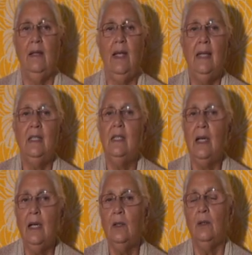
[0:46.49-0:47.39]
they
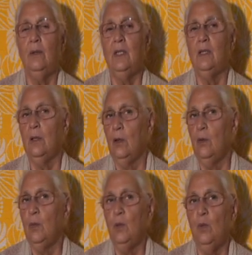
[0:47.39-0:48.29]
stick to this
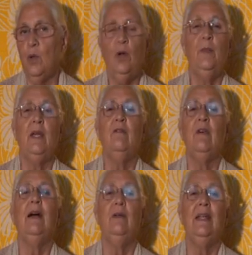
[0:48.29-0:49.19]
global warming
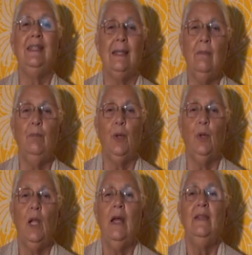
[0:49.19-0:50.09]
very simple.